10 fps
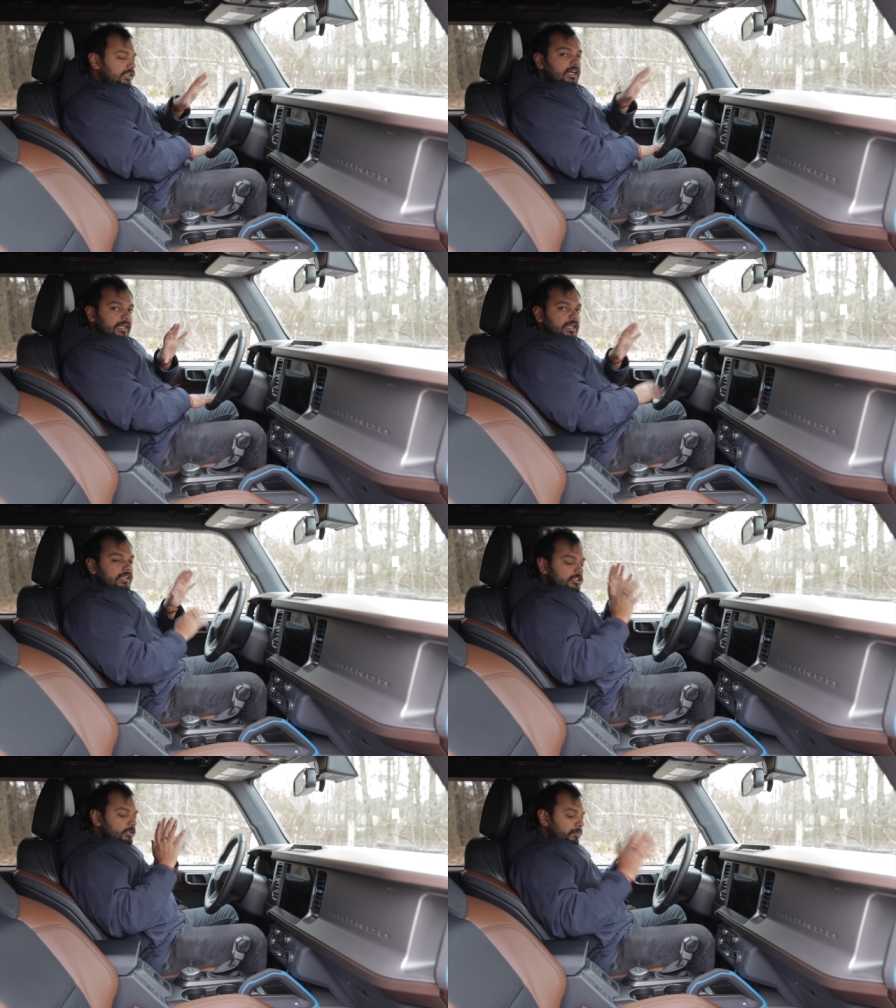which I think
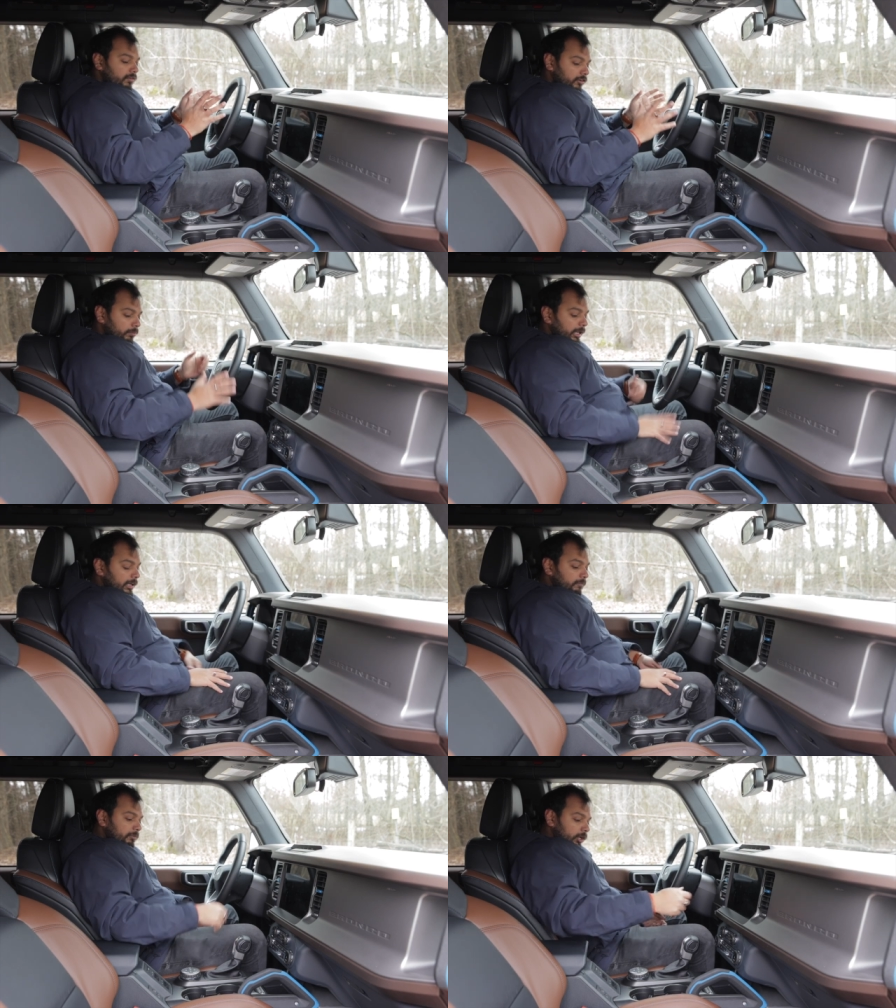again is the
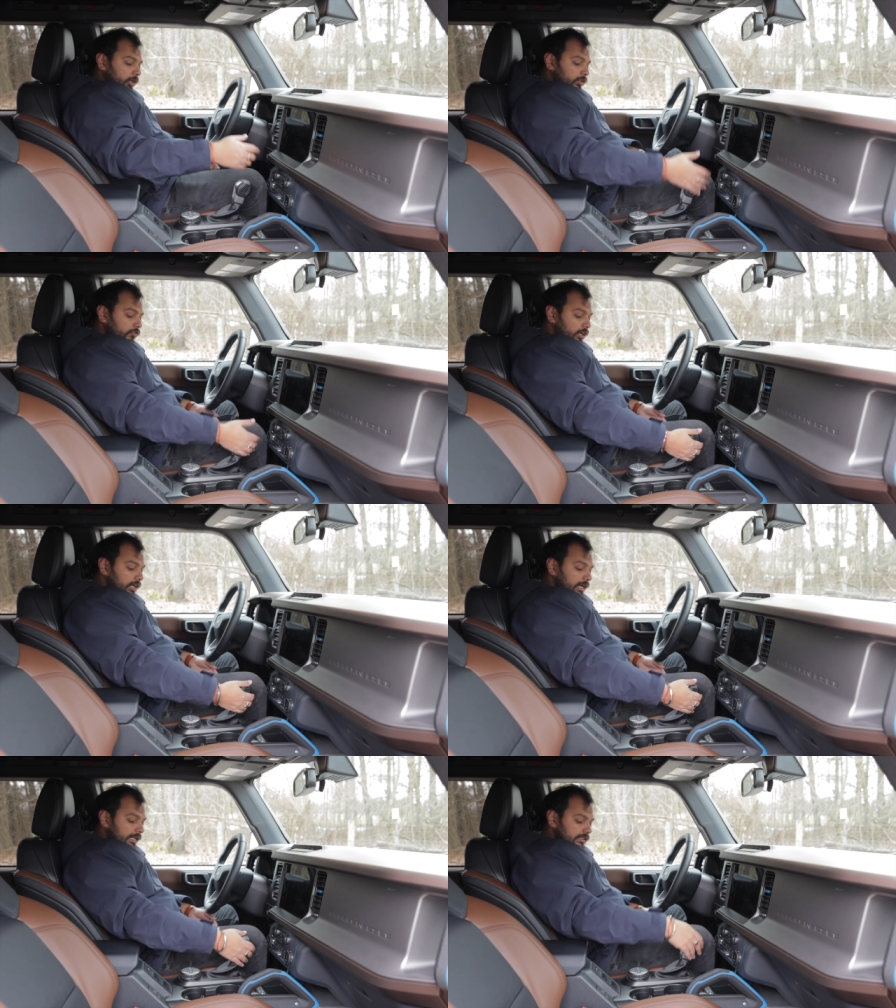perfect blend.
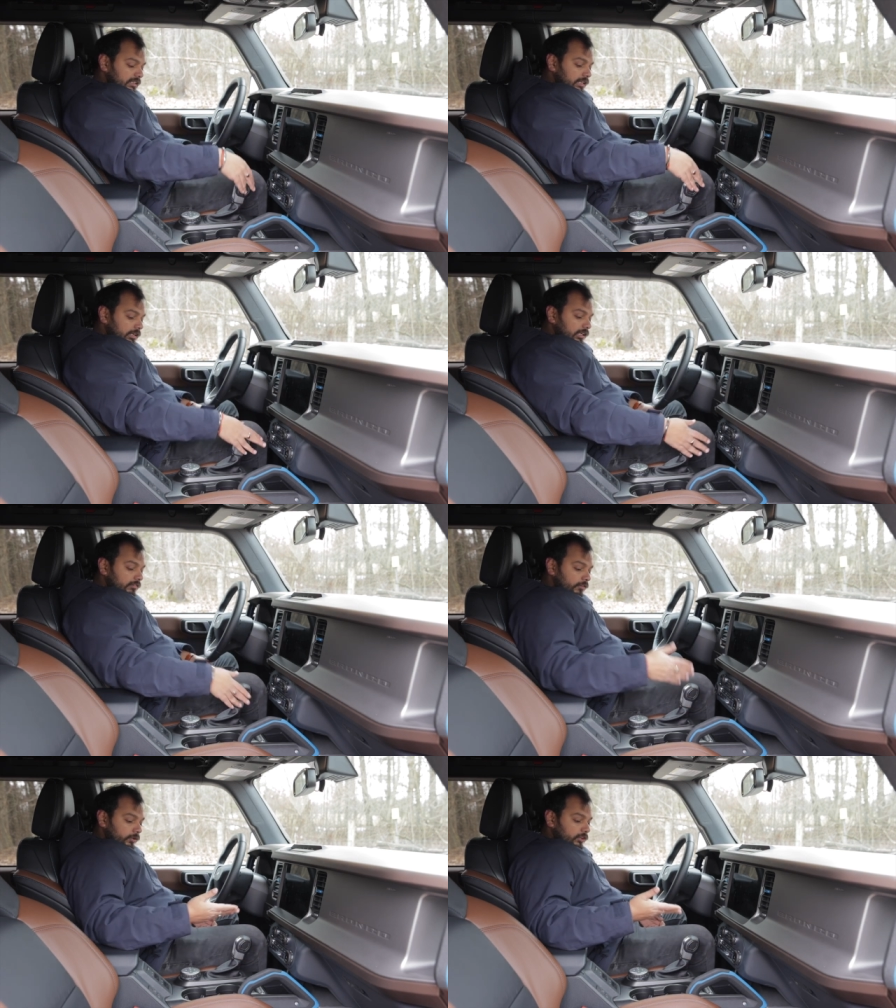You've got a nice
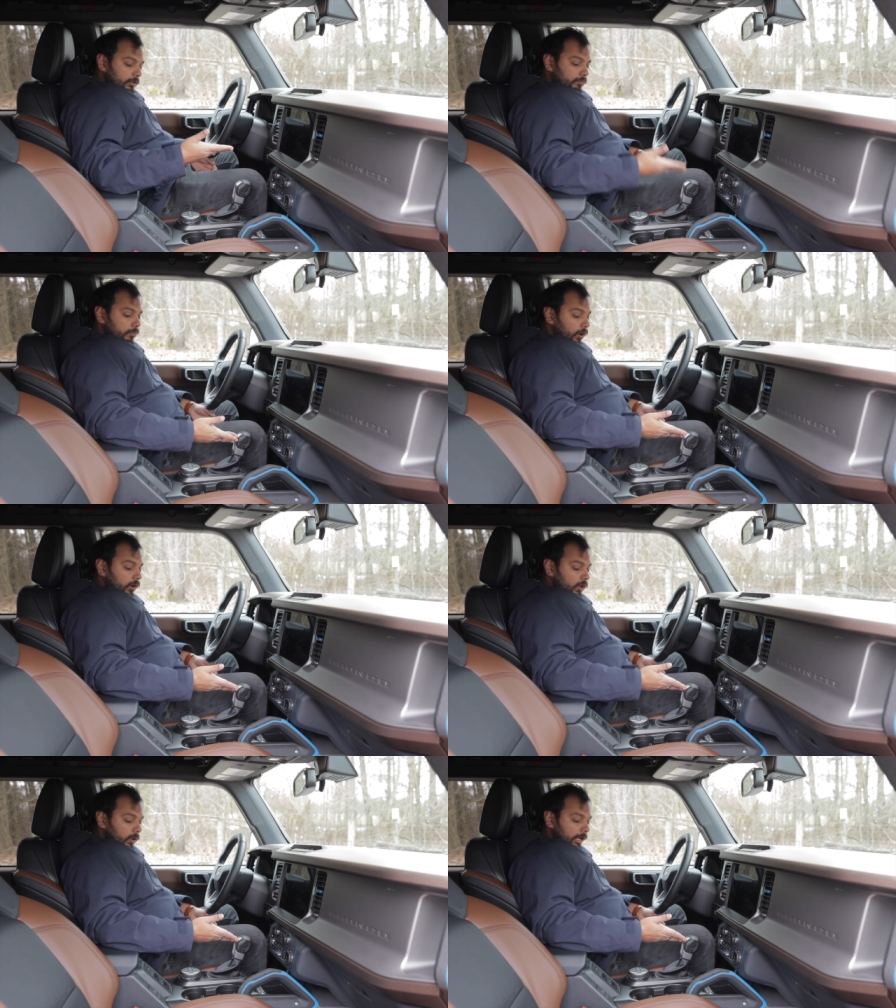gear lever with the
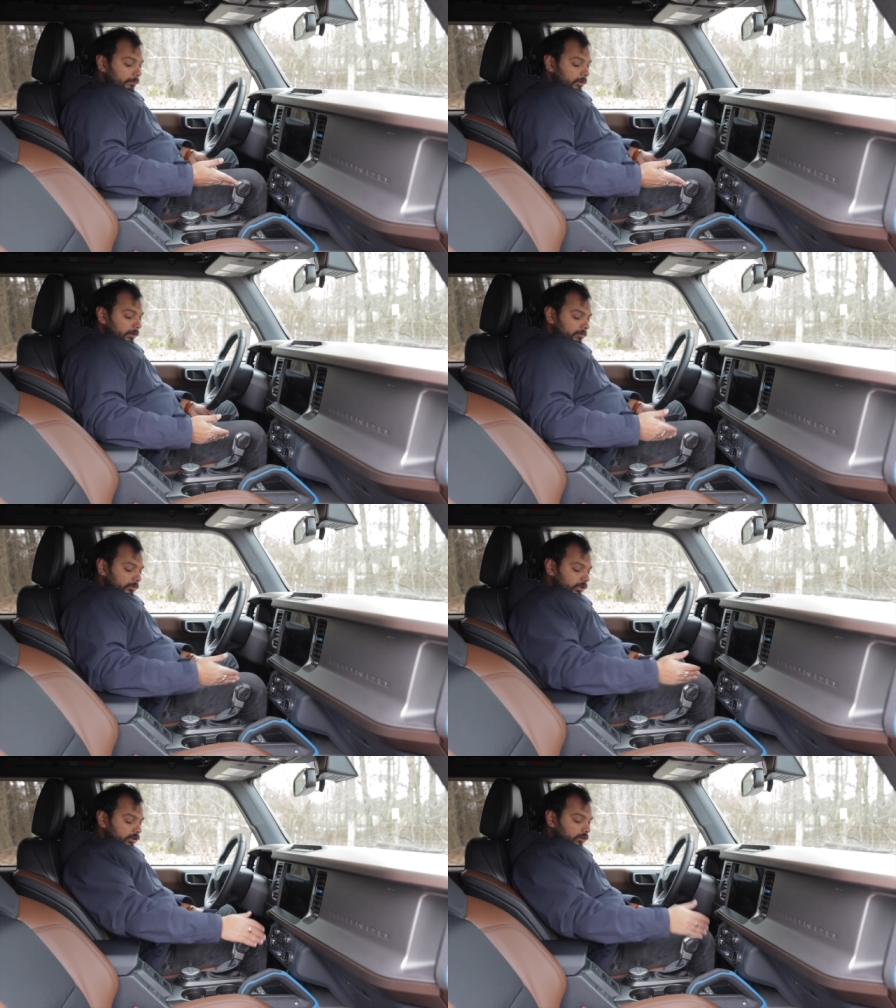Bronco
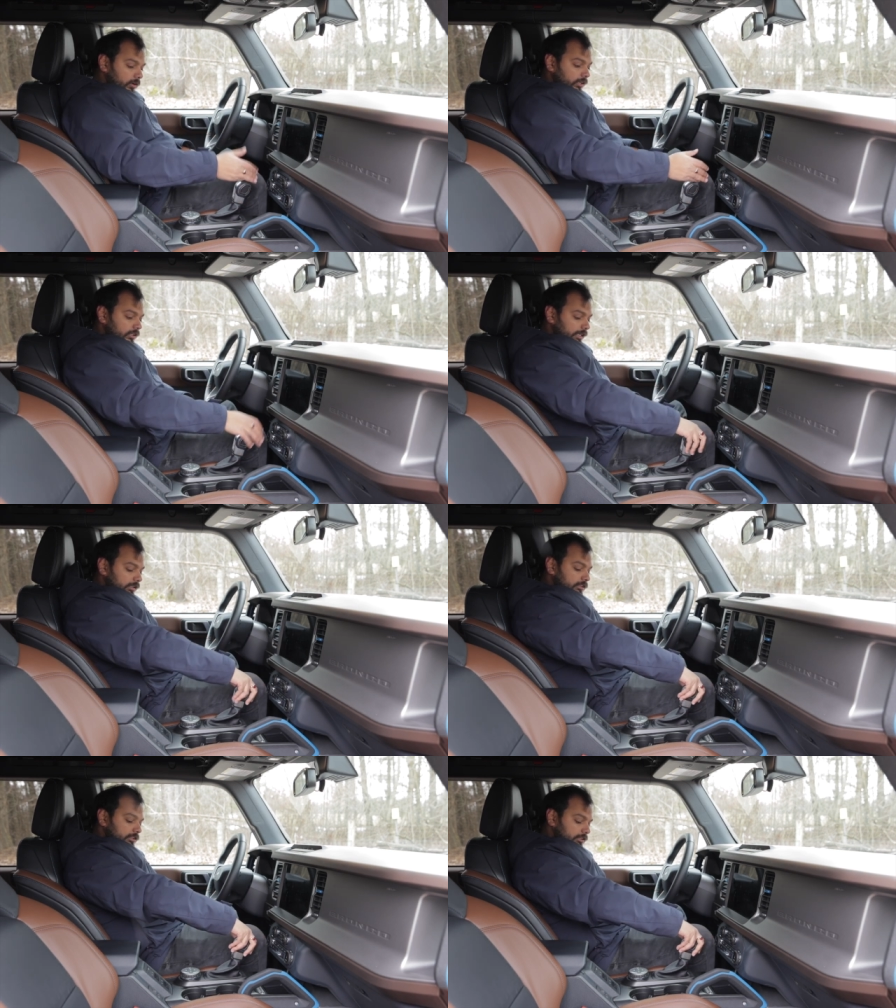emblem uh, on
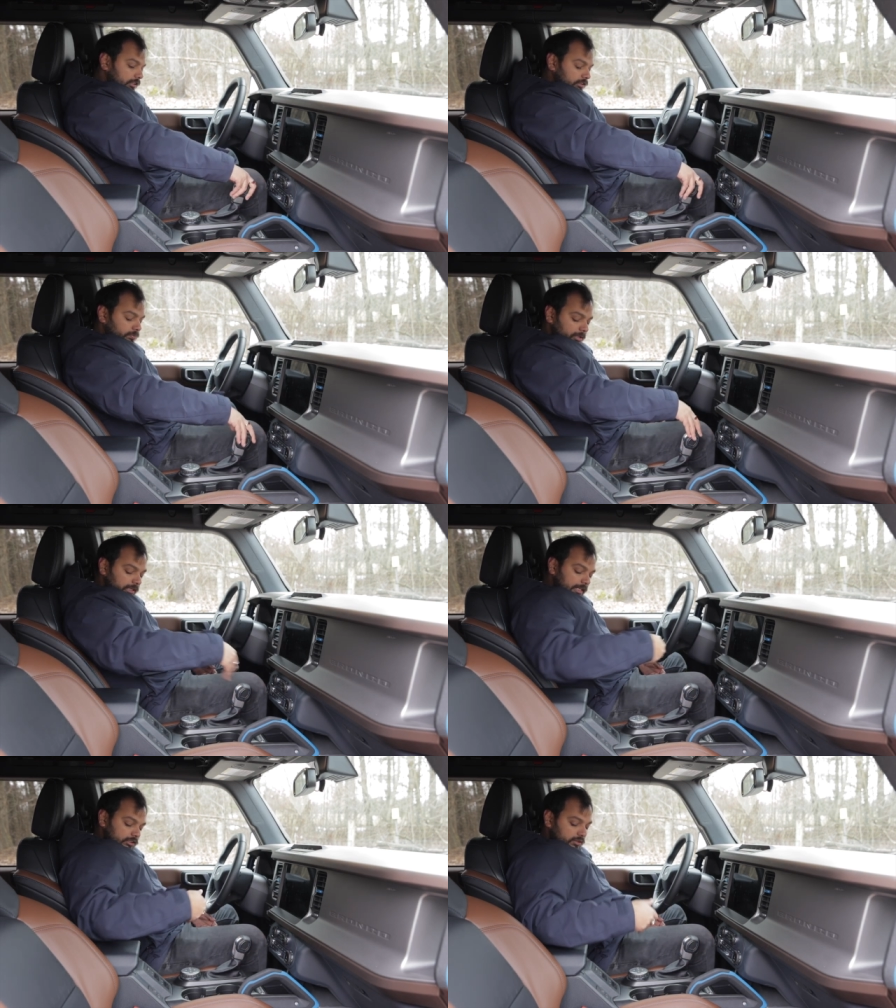it and it's, it's
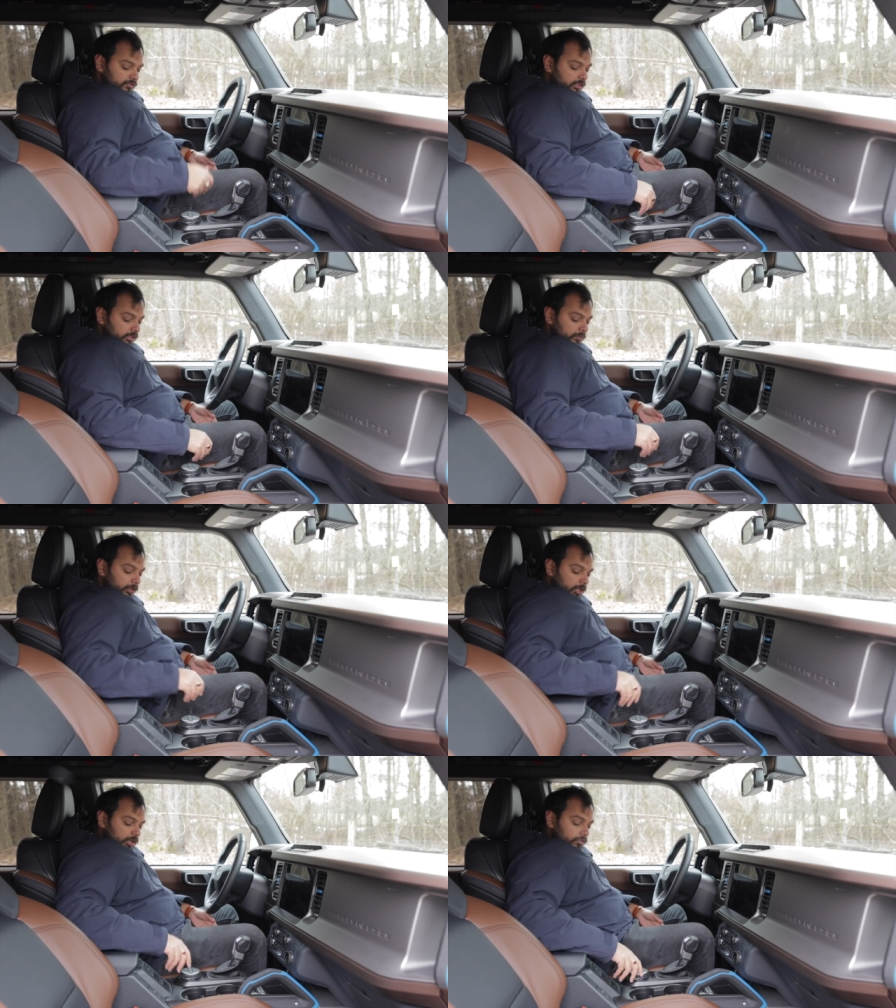pretty nice
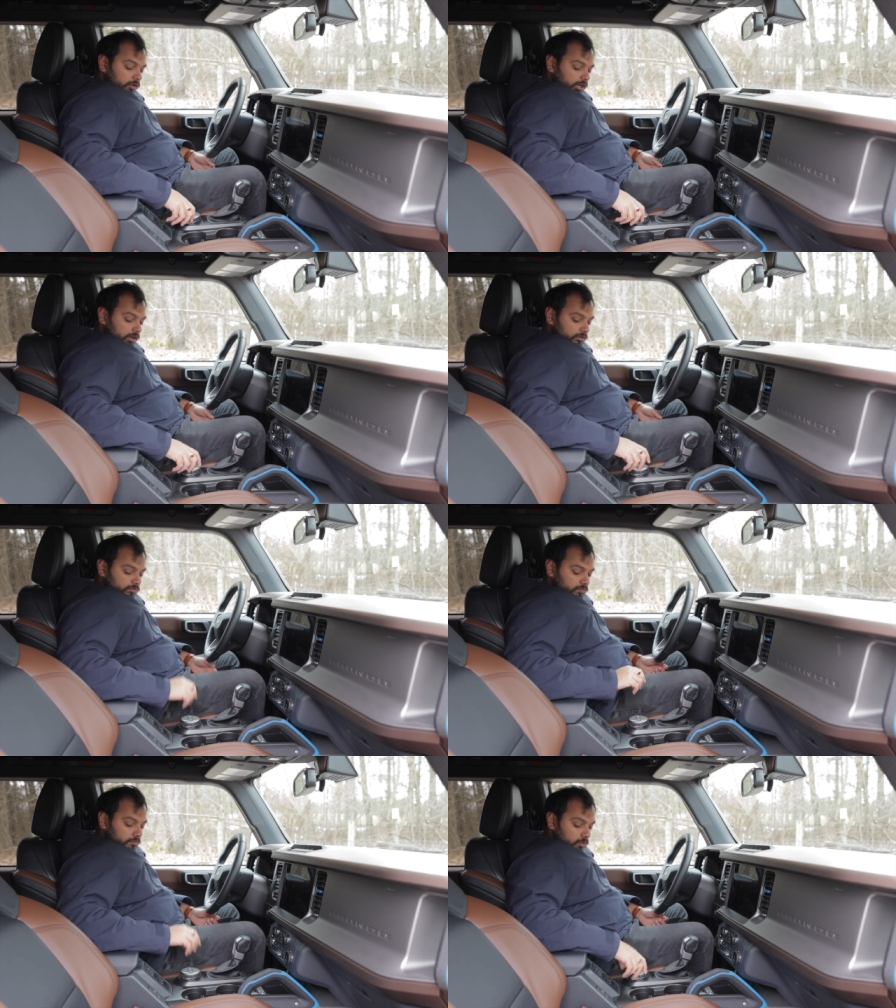shifting. You've got
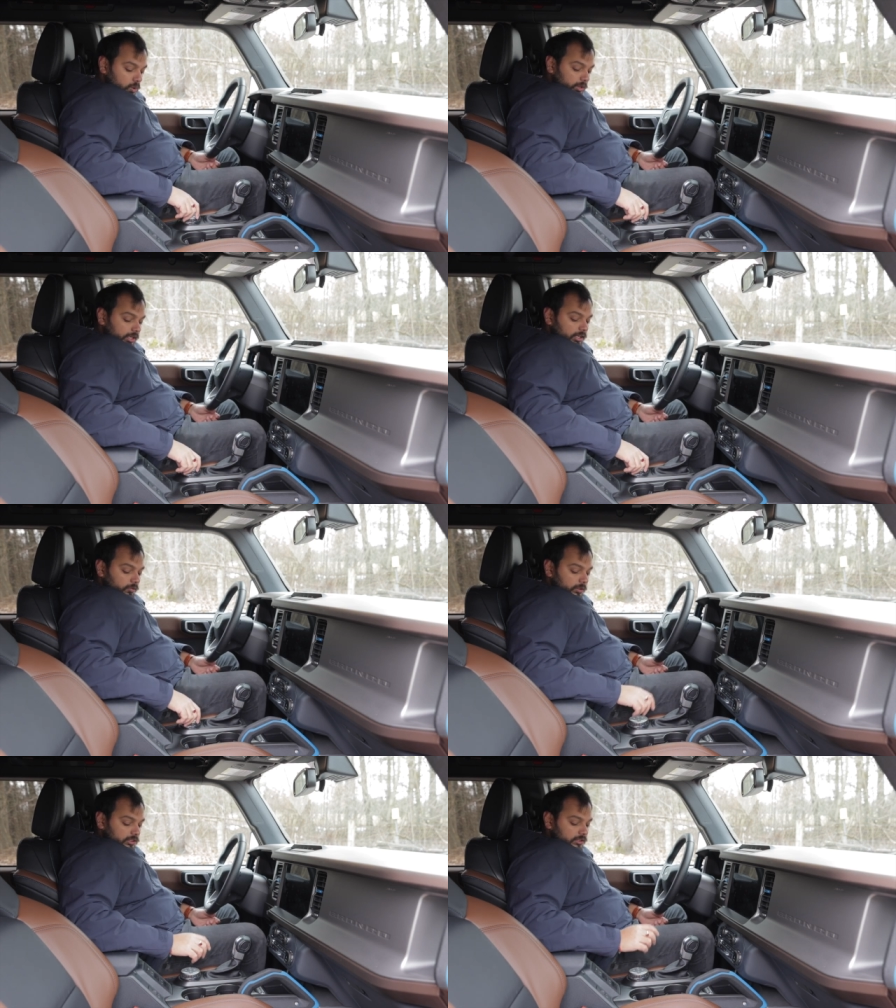a mode
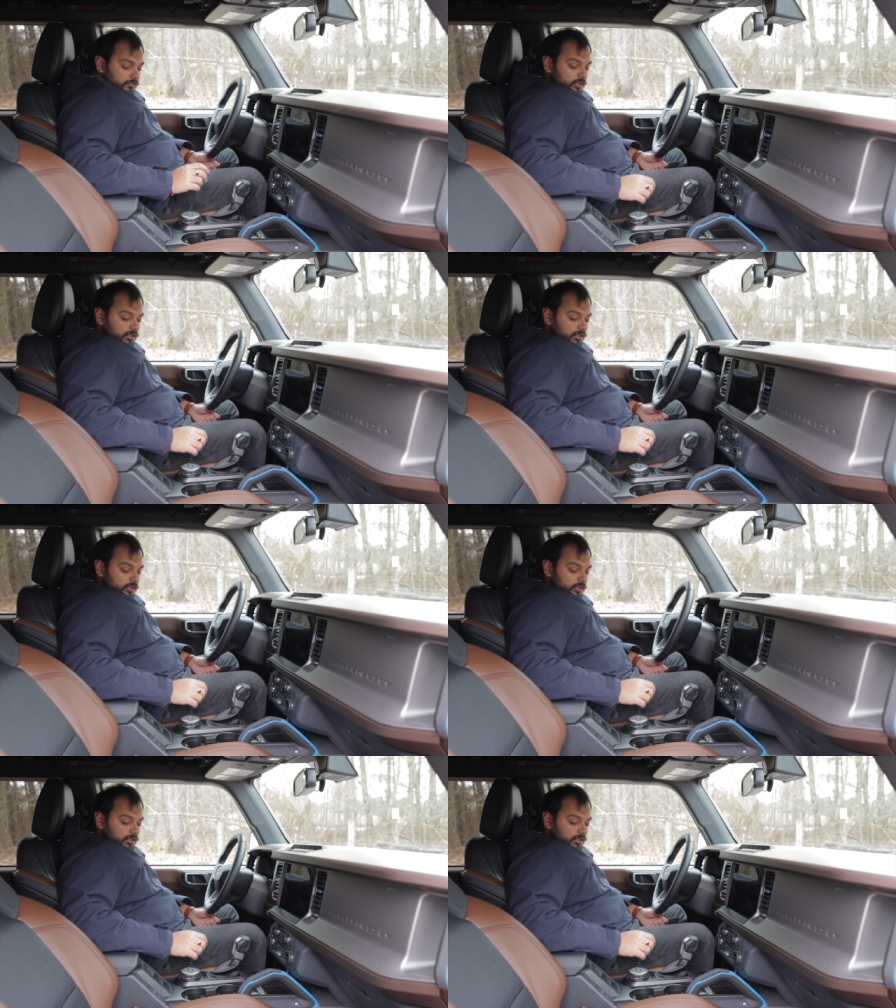here which